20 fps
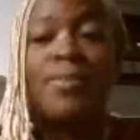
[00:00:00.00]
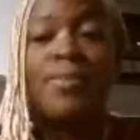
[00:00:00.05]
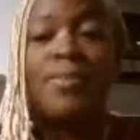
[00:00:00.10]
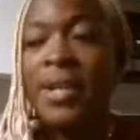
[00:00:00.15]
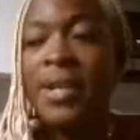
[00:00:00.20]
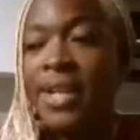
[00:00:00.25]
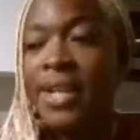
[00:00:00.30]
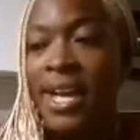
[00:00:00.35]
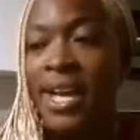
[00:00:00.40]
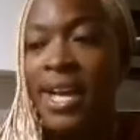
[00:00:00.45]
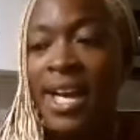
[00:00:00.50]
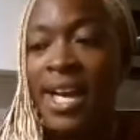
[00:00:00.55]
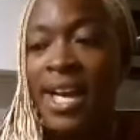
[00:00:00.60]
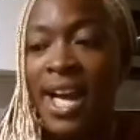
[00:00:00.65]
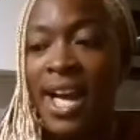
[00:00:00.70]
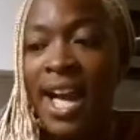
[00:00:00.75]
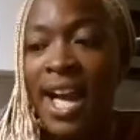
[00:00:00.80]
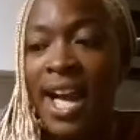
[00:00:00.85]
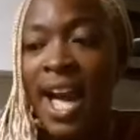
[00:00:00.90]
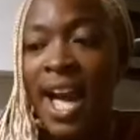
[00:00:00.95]
But
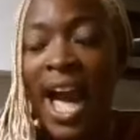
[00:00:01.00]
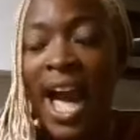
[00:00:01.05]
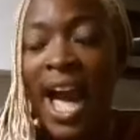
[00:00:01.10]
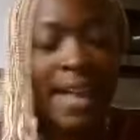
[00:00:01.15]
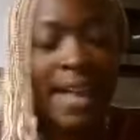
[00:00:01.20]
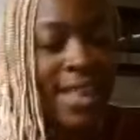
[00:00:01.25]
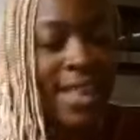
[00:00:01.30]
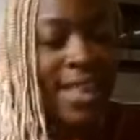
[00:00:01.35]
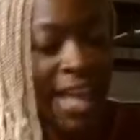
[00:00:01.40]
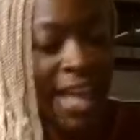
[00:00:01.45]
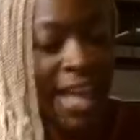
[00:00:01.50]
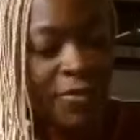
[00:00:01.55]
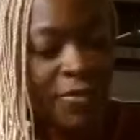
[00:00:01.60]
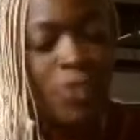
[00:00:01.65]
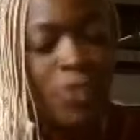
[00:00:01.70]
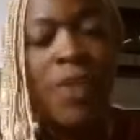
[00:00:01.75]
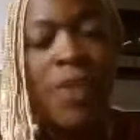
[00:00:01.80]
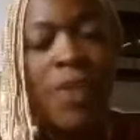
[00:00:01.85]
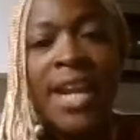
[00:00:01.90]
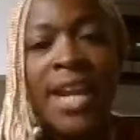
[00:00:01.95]
I think
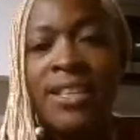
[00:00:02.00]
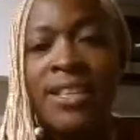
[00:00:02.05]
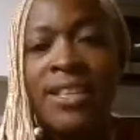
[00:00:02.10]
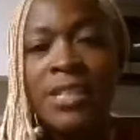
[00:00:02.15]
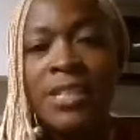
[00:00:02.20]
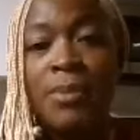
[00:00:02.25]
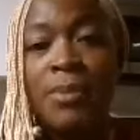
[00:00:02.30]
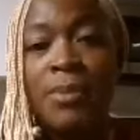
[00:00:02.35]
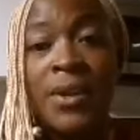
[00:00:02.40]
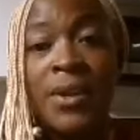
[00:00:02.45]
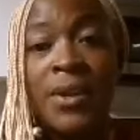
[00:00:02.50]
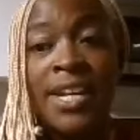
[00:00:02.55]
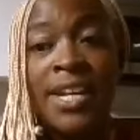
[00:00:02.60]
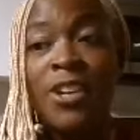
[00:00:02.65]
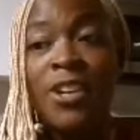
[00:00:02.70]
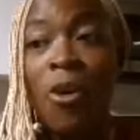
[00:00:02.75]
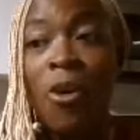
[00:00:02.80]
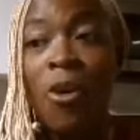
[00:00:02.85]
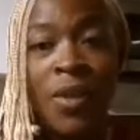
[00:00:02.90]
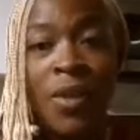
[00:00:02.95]
after writing this book
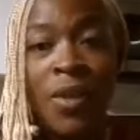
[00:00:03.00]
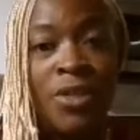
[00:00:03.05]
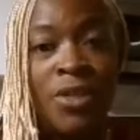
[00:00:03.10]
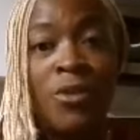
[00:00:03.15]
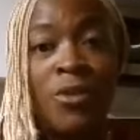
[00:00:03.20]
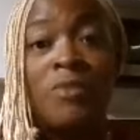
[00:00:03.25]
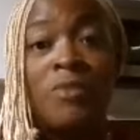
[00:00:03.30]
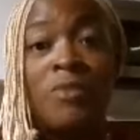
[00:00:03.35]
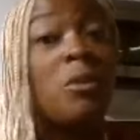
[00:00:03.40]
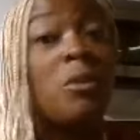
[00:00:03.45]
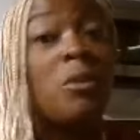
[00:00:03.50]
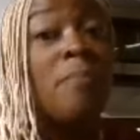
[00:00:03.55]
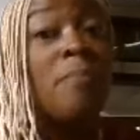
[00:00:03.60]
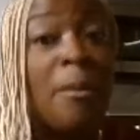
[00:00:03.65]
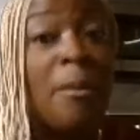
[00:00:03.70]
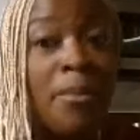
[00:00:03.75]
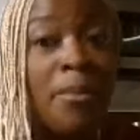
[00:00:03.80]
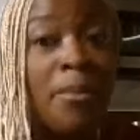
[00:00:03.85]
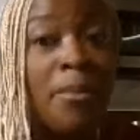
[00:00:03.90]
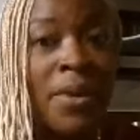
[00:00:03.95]
and going through and
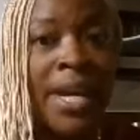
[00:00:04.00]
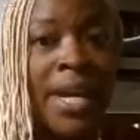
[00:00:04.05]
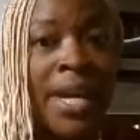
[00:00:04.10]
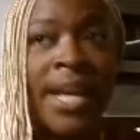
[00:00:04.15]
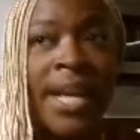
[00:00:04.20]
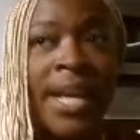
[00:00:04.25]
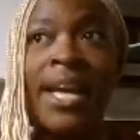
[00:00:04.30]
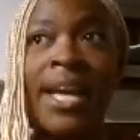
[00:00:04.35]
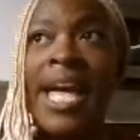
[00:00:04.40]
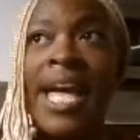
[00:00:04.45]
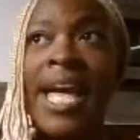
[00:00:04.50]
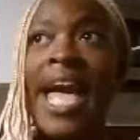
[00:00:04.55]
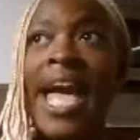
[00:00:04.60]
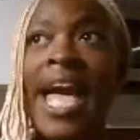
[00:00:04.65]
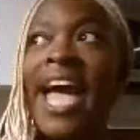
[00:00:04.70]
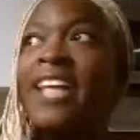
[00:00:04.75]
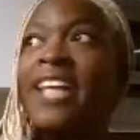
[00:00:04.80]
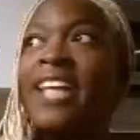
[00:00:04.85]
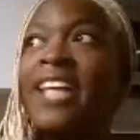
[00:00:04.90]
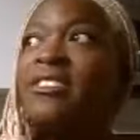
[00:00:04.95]
remembering,
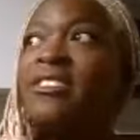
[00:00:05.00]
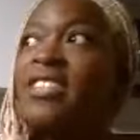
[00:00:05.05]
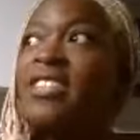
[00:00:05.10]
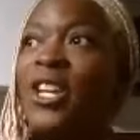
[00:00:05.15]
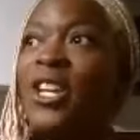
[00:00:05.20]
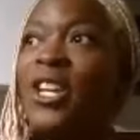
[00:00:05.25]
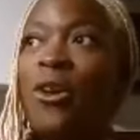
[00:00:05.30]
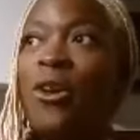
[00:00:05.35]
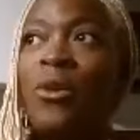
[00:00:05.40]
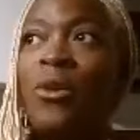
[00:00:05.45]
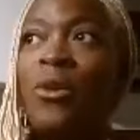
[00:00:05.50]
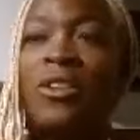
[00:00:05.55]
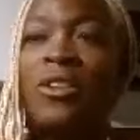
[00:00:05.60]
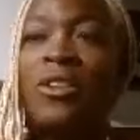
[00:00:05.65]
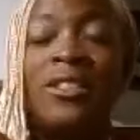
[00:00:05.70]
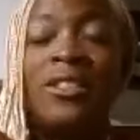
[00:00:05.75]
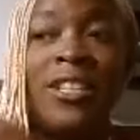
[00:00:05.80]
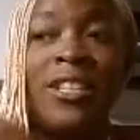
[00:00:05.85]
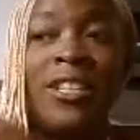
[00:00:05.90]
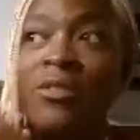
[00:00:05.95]
and, you know,
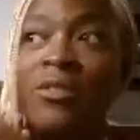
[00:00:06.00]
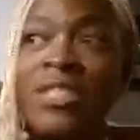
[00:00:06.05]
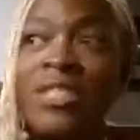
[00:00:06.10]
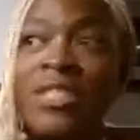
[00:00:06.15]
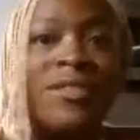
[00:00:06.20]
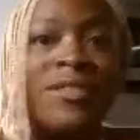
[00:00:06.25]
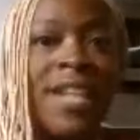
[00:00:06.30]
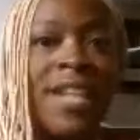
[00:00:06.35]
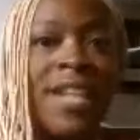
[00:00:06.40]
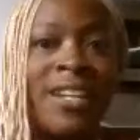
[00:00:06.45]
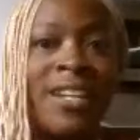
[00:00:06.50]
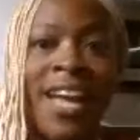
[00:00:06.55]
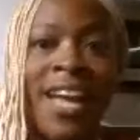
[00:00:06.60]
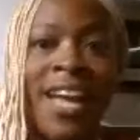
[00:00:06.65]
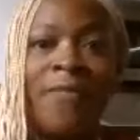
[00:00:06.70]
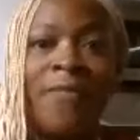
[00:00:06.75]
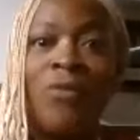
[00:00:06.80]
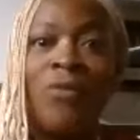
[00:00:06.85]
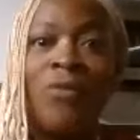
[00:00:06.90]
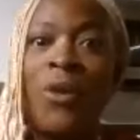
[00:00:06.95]
literally Suzanne and
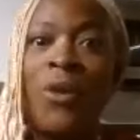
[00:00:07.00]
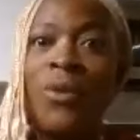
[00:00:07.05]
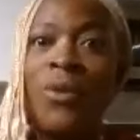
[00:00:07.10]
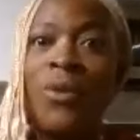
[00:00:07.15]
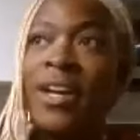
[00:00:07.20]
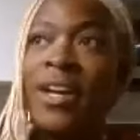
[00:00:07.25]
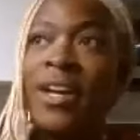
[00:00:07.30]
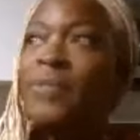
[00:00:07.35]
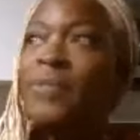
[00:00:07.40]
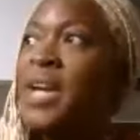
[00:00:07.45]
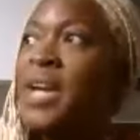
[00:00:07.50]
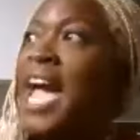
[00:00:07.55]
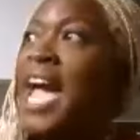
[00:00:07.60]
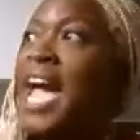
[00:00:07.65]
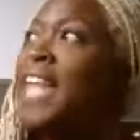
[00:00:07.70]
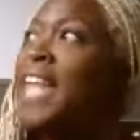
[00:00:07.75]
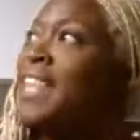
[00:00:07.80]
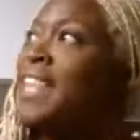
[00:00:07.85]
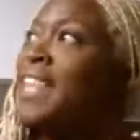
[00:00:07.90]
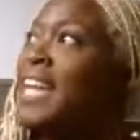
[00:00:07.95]
I wrote, we
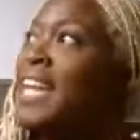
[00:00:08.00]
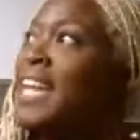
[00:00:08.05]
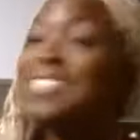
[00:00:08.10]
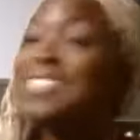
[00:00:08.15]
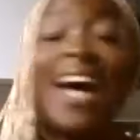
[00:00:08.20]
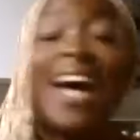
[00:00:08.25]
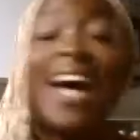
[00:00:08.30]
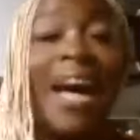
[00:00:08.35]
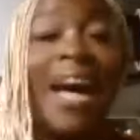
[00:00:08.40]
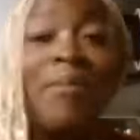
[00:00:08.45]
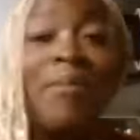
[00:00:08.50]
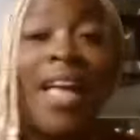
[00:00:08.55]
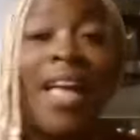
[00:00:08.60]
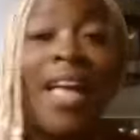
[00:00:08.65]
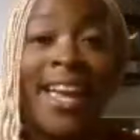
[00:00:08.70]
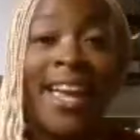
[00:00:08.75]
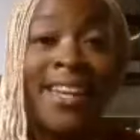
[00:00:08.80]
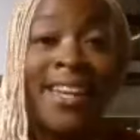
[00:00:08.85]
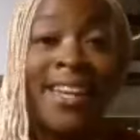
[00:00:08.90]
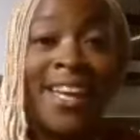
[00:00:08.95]
had like a
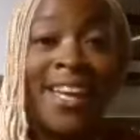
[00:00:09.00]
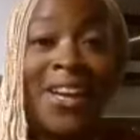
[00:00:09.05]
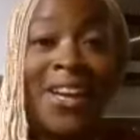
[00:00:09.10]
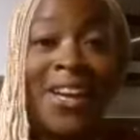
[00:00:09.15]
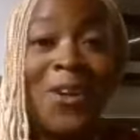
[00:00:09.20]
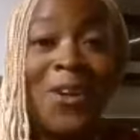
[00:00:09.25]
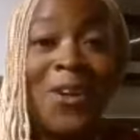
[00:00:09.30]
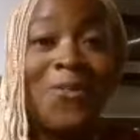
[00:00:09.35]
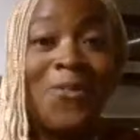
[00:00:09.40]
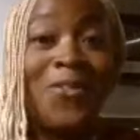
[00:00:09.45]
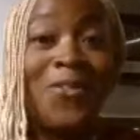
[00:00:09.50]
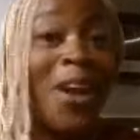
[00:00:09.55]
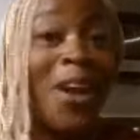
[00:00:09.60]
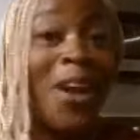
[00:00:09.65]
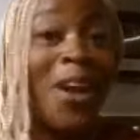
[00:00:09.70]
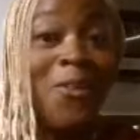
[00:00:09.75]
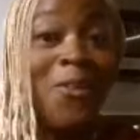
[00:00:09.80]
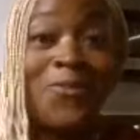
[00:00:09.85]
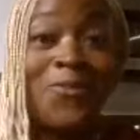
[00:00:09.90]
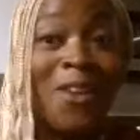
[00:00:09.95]
timeline
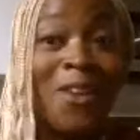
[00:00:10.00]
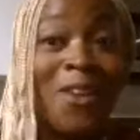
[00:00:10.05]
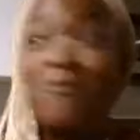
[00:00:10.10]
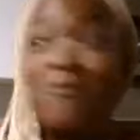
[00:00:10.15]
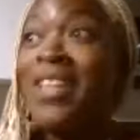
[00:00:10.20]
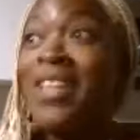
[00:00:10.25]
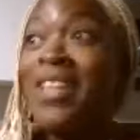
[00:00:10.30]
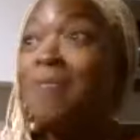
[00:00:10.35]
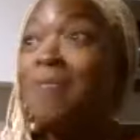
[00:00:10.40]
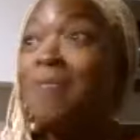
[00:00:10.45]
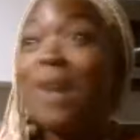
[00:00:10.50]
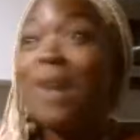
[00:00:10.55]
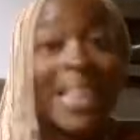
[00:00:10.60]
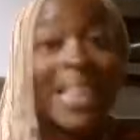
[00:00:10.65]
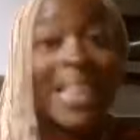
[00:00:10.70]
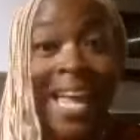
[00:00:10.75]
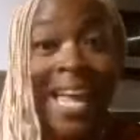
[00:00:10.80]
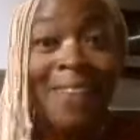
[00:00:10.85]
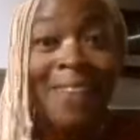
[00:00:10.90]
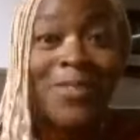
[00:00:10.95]
of, of like my
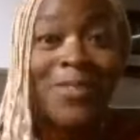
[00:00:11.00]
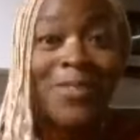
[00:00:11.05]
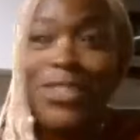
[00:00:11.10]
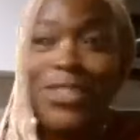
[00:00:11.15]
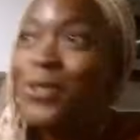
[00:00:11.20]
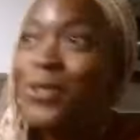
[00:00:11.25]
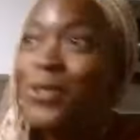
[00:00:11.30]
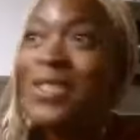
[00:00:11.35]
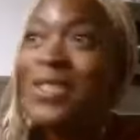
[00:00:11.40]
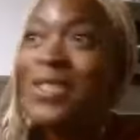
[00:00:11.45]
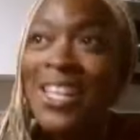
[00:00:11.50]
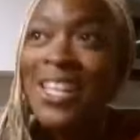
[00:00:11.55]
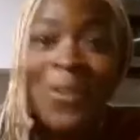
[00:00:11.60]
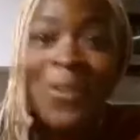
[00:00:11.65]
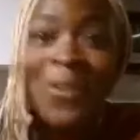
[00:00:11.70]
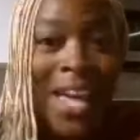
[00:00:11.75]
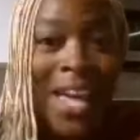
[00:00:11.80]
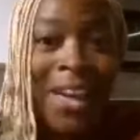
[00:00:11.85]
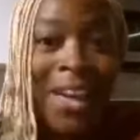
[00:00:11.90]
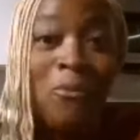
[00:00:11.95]
life. Like, she was like,
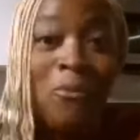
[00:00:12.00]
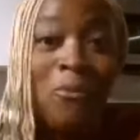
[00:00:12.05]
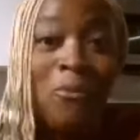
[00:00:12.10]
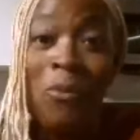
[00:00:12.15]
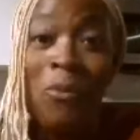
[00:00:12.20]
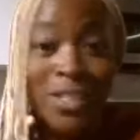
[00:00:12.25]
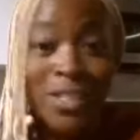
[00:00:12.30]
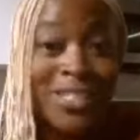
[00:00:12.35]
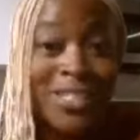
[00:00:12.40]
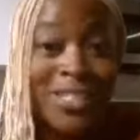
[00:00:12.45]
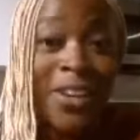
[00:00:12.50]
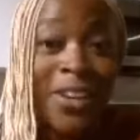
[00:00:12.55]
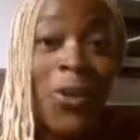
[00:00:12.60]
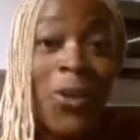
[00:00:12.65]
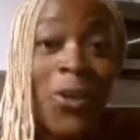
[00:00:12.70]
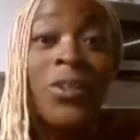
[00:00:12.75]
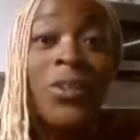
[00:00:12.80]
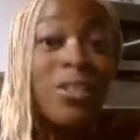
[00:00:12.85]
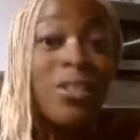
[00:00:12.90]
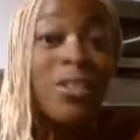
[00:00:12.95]
okay, what's the
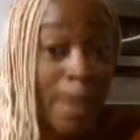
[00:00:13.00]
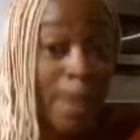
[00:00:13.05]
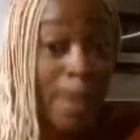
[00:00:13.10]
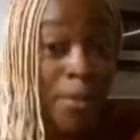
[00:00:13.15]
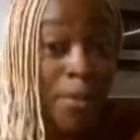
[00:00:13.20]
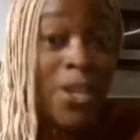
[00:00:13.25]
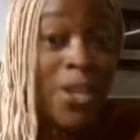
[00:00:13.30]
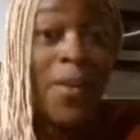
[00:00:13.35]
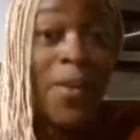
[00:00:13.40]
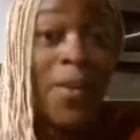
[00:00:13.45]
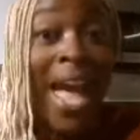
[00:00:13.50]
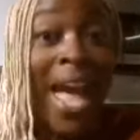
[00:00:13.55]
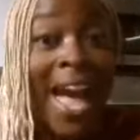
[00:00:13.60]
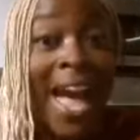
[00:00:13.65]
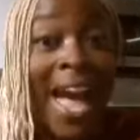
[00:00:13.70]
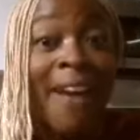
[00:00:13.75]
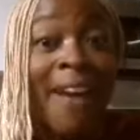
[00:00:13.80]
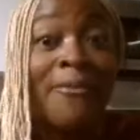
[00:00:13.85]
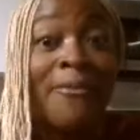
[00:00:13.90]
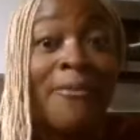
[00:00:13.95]
earliest memory you
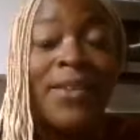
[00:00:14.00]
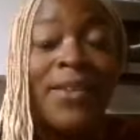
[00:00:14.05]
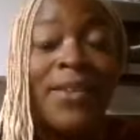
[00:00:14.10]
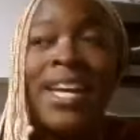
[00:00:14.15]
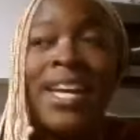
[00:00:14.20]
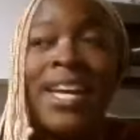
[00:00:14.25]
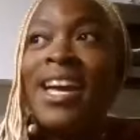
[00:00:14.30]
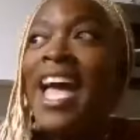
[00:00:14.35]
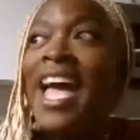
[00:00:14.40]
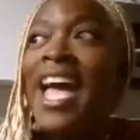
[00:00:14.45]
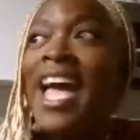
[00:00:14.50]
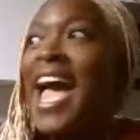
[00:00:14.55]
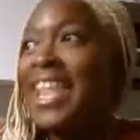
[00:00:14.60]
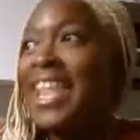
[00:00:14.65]
have? Wow.